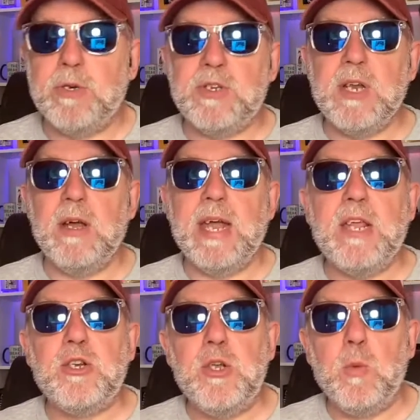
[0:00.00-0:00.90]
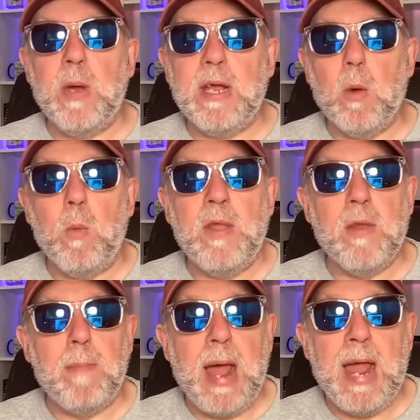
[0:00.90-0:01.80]
to start each new week with
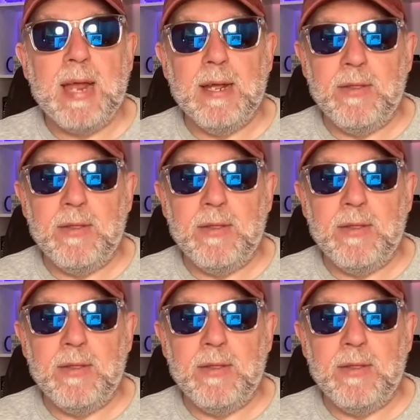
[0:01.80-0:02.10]
a bang.